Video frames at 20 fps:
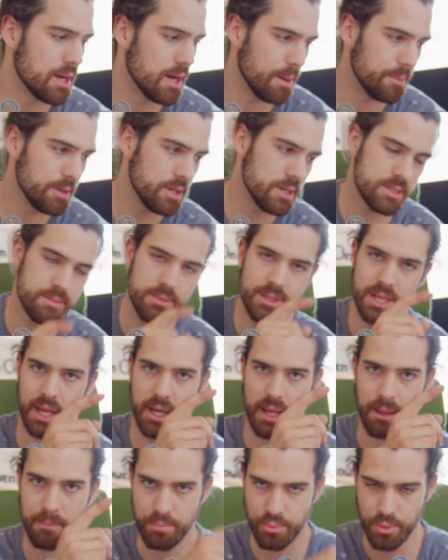I'm gonna use some
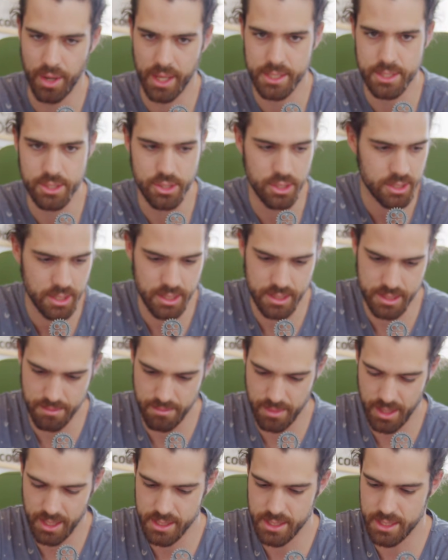Technic bricks just because
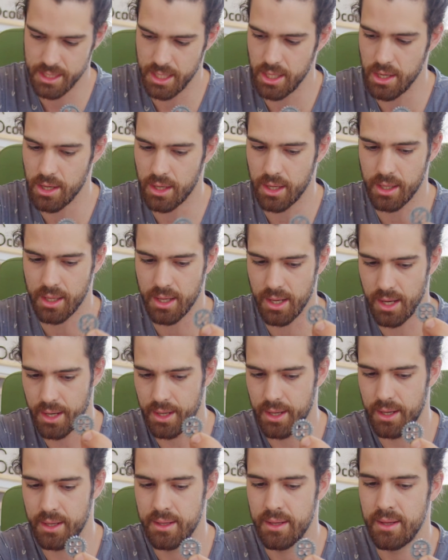it means that you can
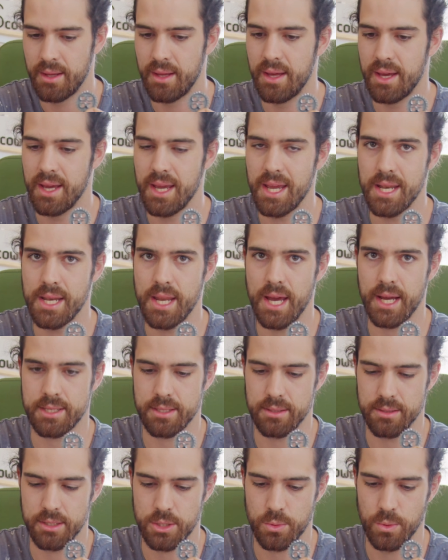kind of
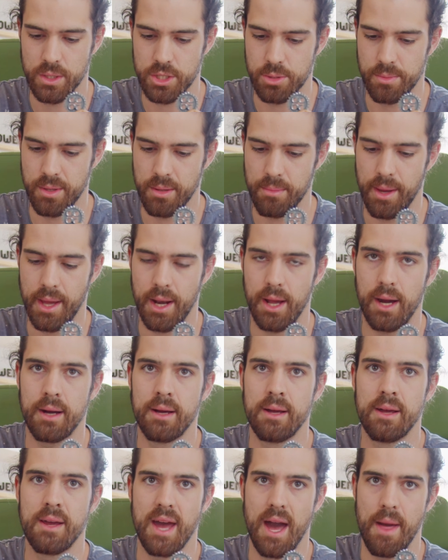index on the switch a bit better,
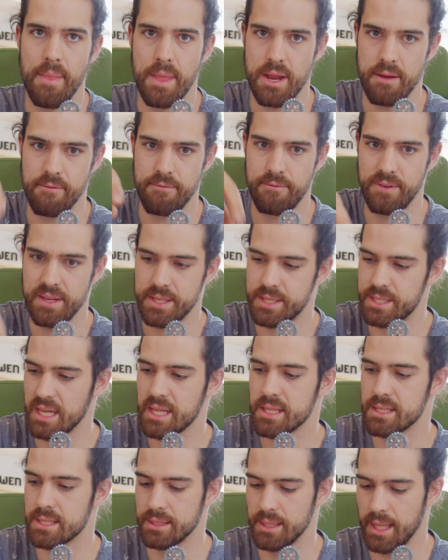and then it fits
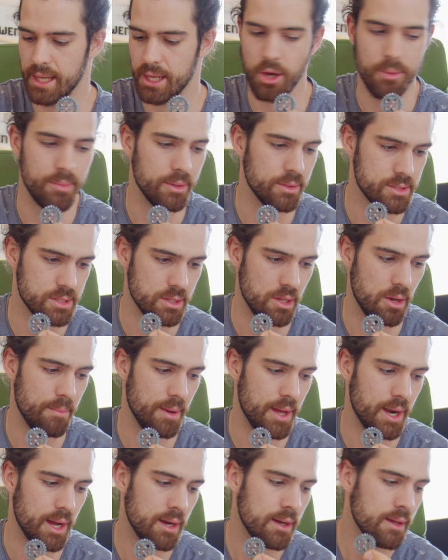into Lego builds a lot
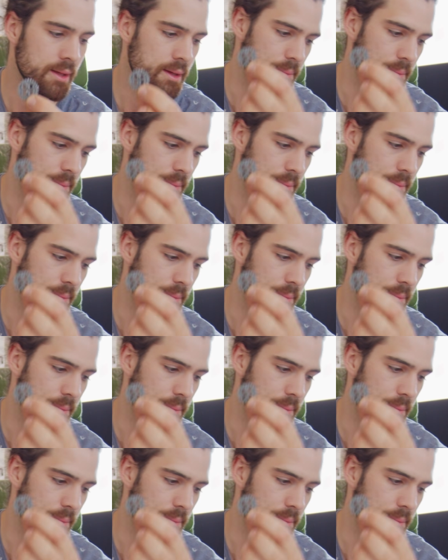better.